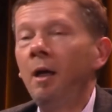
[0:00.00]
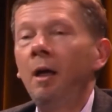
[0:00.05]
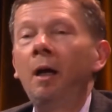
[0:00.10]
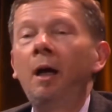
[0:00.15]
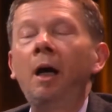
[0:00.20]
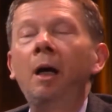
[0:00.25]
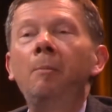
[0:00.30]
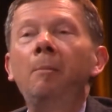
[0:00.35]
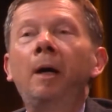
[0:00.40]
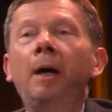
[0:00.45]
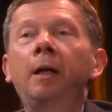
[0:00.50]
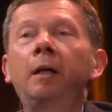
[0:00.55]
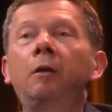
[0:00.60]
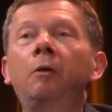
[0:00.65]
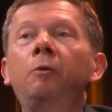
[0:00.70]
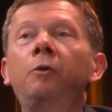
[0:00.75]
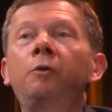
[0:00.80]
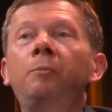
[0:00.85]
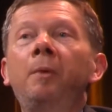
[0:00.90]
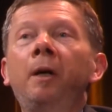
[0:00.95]
I might
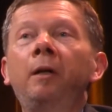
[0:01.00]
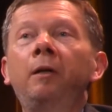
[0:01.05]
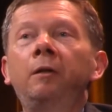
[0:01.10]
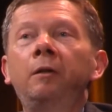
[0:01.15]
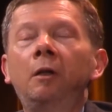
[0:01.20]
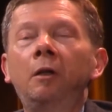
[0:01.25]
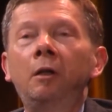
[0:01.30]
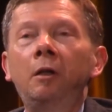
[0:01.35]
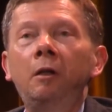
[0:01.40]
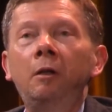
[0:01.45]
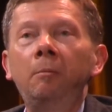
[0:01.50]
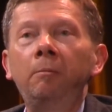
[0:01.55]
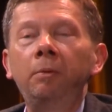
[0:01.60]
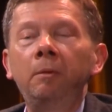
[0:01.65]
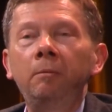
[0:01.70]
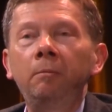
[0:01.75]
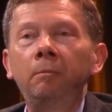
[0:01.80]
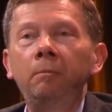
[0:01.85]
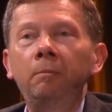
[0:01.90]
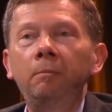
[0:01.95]
lose my job.
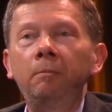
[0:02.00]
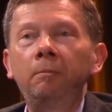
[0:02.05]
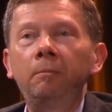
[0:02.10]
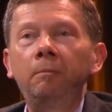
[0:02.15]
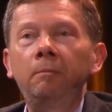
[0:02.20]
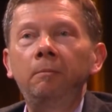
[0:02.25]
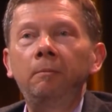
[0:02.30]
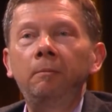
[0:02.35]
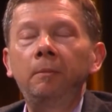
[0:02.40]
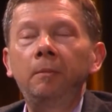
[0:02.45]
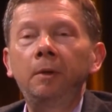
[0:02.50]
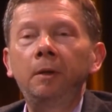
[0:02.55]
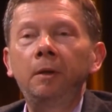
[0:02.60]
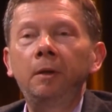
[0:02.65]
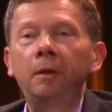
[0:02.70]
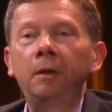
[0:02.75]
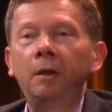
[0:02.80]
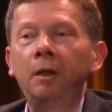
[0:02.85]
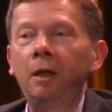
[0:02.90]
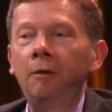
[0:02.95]

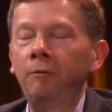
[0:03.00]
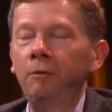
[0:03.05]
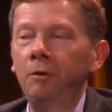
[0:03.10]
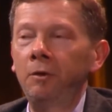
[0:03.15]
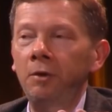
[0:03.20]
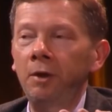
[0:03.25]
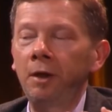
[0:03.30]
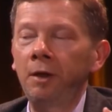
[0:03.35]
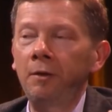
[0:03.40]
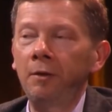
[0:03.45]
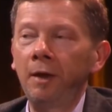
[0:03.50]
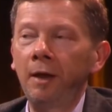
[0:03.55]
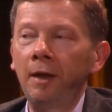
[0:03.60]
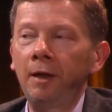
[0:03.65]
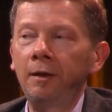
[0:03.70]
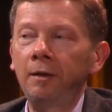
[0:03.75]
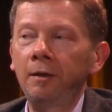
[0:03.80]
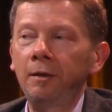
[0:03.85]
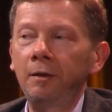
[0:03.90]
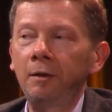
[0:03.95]
If you think
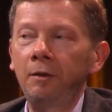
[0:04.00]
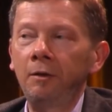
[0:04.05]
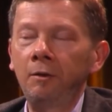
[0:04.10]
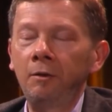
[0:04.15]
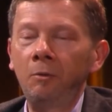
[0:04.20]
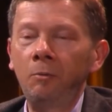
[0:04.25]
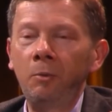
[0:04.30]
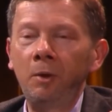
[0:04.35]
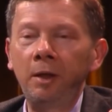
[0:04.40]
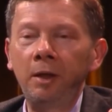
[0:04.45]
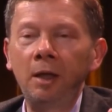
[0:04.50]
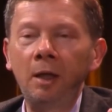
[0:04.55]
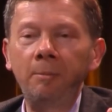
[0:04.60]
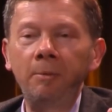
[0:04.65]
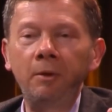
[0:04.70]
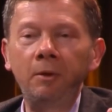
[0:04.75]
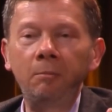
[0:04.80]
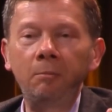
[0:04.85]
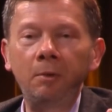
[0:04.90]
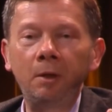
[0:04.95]
that, you wake up in
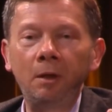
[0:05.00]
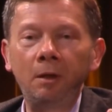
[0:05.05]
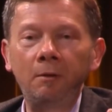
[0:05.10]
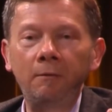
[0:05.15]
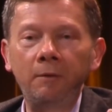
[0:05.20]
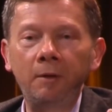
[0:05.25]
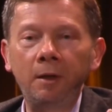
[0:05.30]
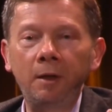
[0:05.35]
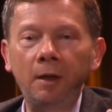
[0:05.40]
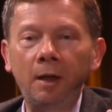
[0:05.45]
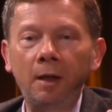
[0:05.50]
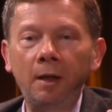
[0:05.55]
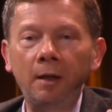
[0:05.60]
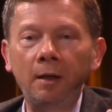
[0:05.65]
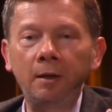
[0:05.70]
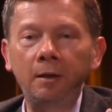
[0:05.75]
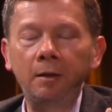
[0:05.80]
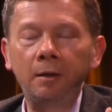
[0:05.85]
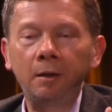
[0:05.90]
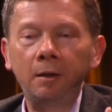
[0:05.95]
the middle of the
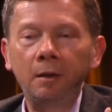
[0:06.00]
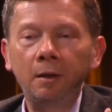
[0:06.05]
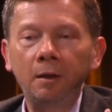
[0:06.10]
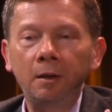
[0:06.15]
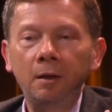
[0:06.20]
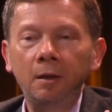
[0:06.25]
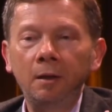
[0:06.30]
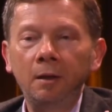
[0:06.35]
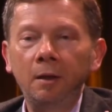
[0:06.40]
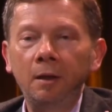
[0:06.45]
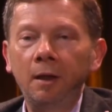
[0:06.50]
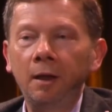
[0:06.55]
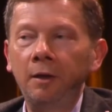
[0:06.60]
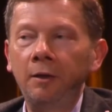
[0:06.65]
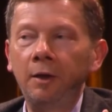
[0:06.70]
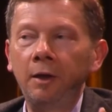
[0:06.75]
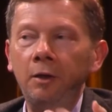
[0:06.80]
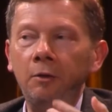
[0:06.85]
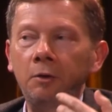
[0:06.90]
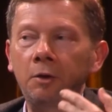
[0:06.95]
night, and
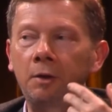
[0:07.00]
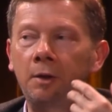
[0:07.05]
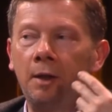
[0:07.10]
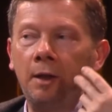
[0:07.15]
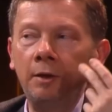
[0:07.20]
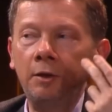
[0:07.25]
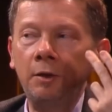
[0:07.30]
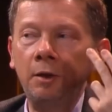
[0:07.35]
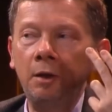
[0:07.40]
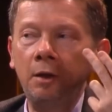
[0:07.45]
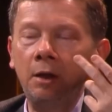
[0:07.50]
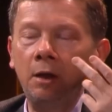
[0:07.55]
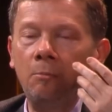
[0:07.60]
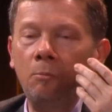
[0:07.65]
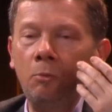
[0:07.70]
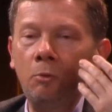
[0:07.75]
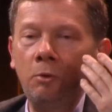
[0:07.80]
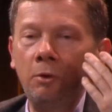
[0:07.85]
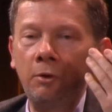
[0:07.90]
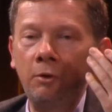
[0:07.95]
then you start thinking
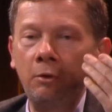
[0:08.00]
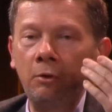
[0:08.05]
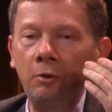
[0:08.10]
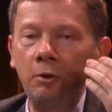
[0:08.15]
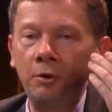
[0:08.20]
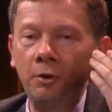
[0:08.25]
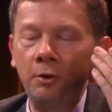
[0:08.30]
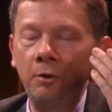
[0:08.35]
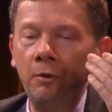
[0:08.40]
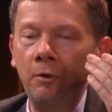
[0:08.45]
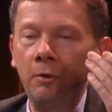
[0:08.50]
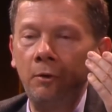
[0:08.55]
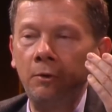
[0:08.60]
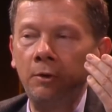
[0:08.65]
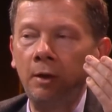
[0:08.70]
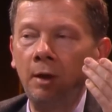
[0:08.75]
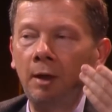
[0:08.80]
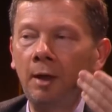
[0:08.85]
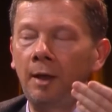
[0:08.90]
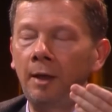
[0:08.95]
more thoughts on those
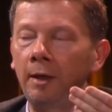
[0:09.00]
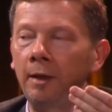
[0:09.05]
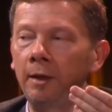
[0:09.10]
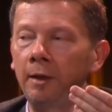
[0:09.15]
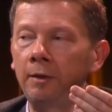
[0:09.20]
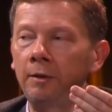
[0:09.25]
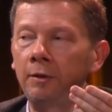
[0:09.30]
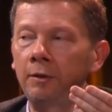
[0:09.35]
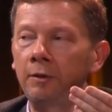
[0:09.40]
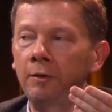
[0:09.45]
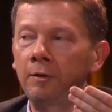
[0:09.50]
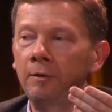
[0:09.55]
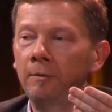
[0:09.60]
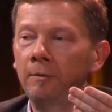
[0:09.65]
lines.